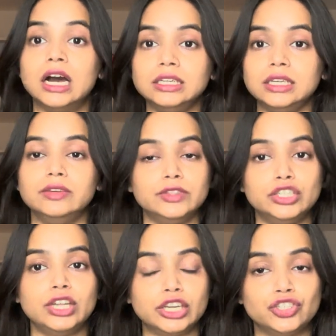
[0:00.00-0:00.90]
uneven
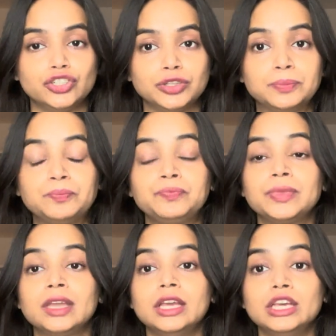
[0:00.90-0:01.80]
texture.
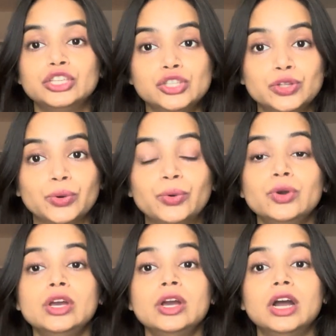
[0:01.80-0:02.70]
So